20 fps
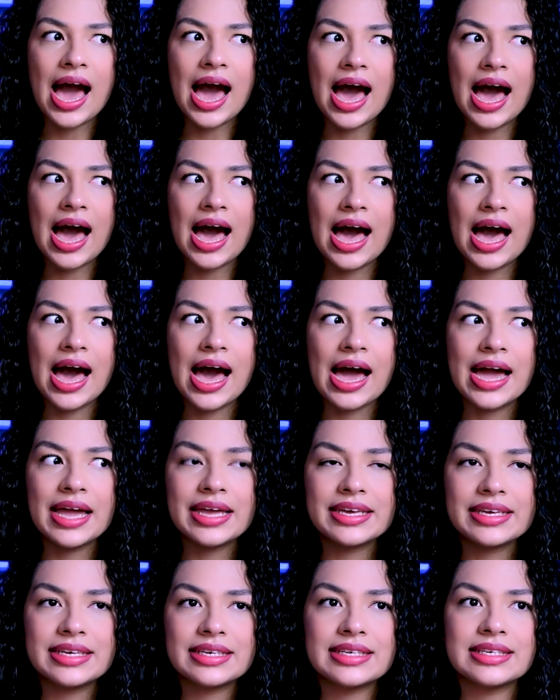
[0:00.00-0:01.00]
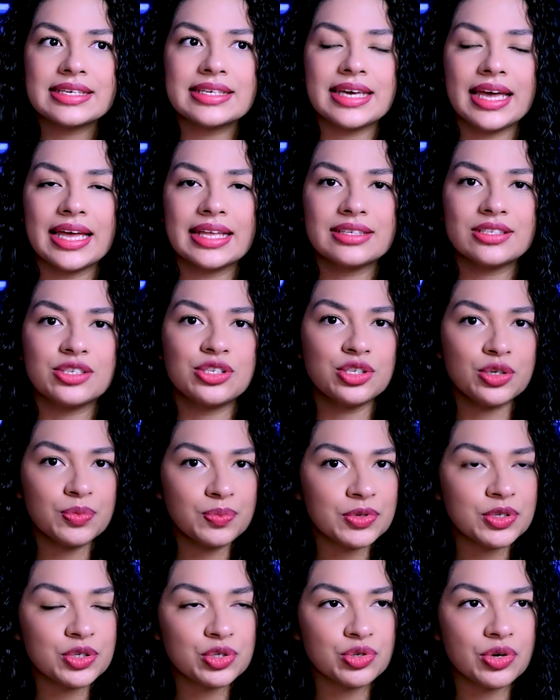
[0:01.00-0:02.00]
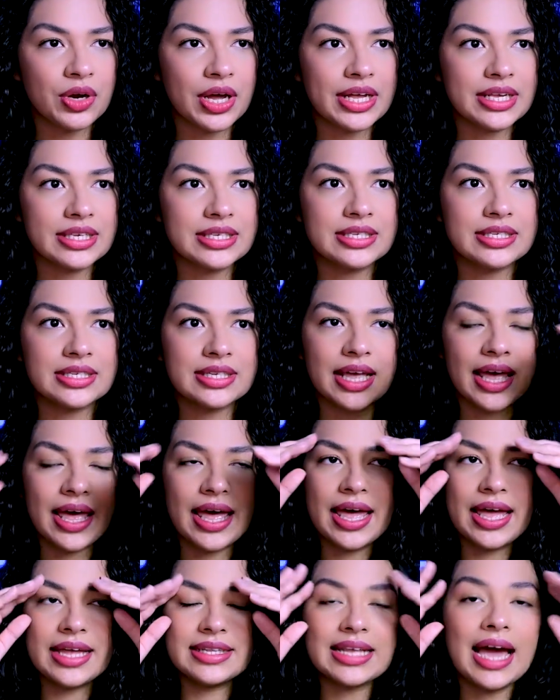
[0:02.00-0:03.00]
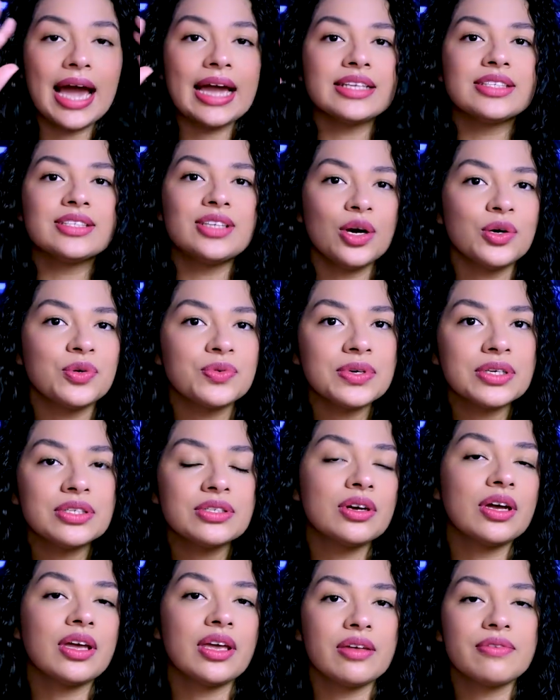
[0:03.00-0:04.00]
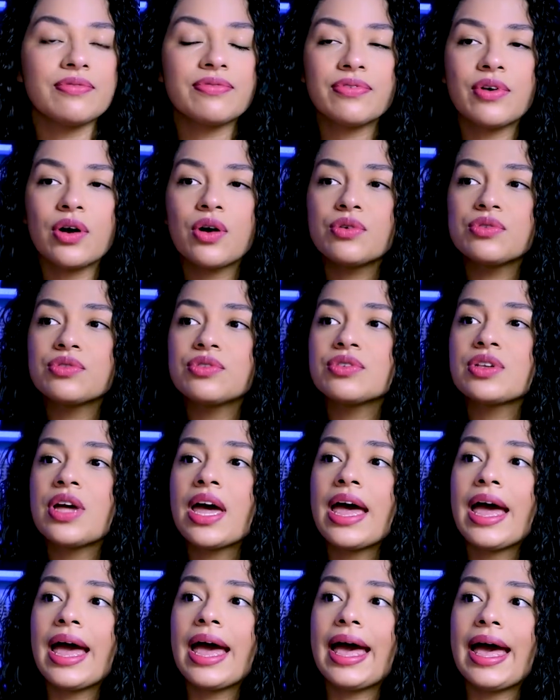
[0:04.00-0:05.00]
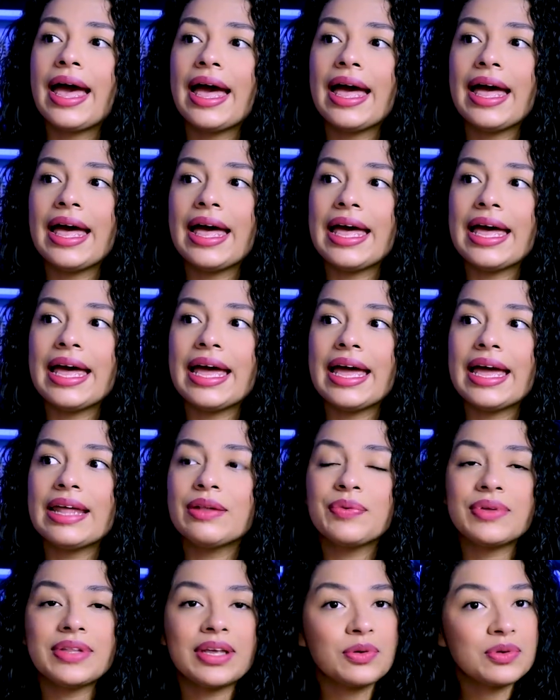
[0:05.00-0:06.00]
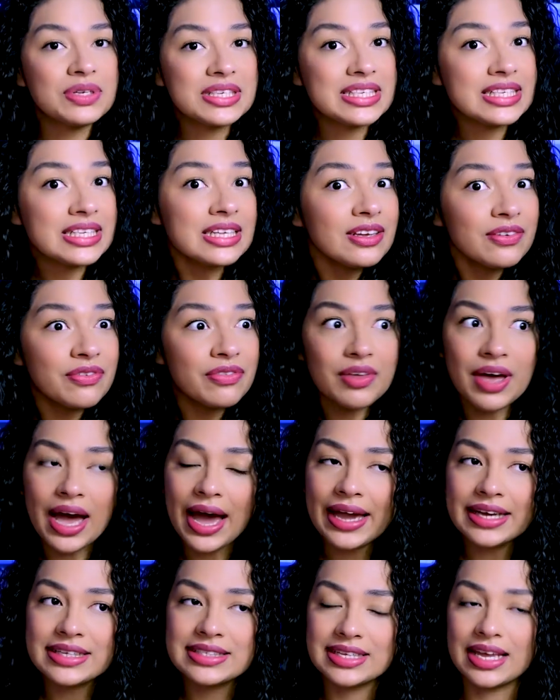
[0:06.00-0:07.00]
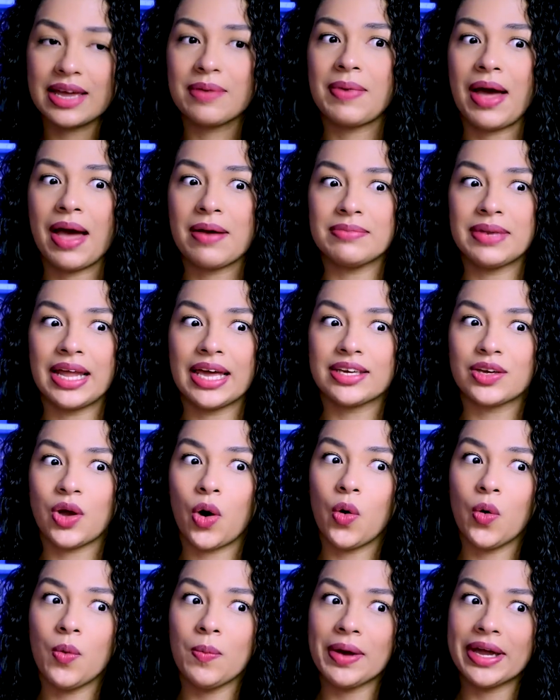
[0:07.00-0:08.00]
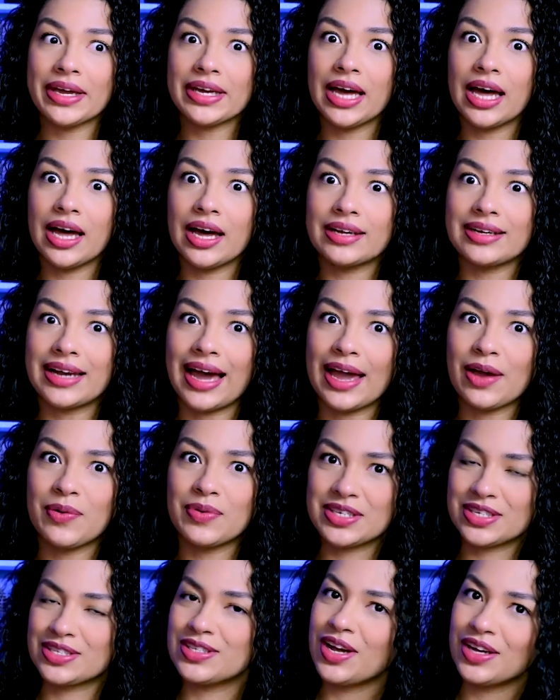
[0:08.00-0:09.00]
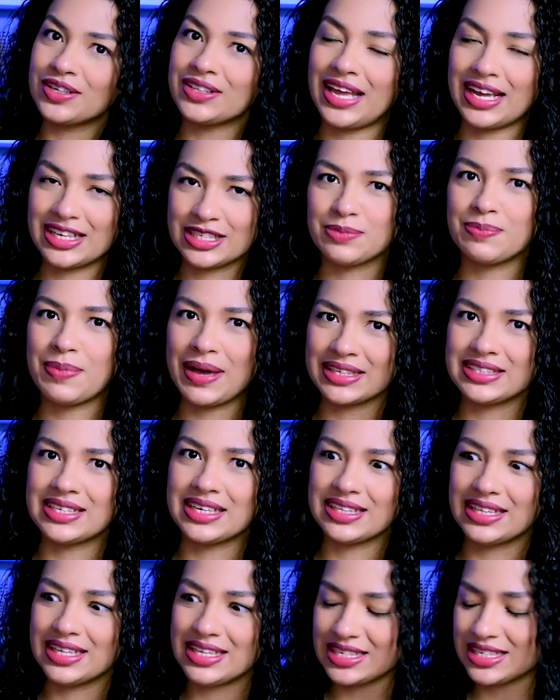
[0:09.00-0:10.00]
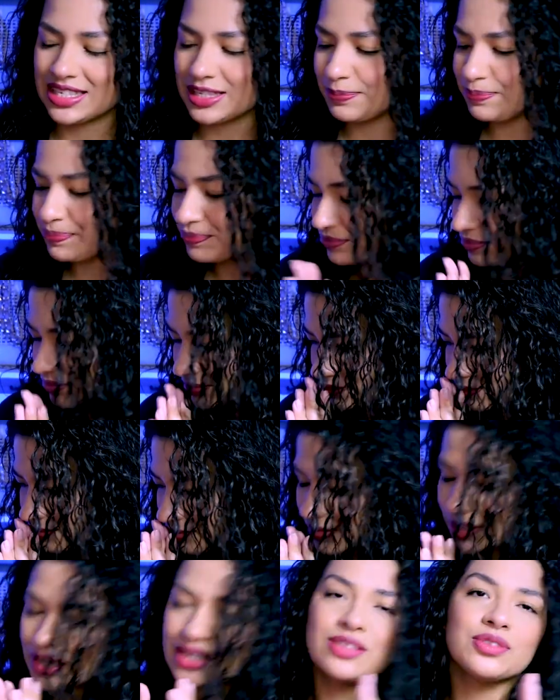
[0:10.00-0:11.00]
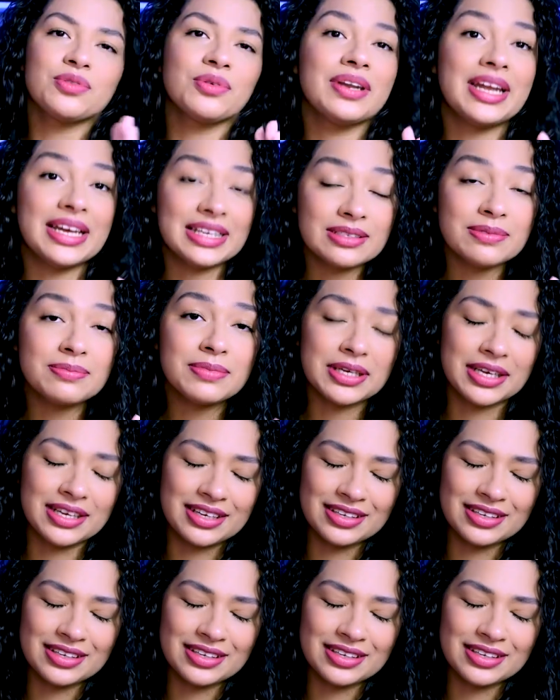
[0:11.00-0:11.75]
I get super stressed and I don't read the infos. And when I receive the item, I'm like, oh my God, I was not expecting this. So let me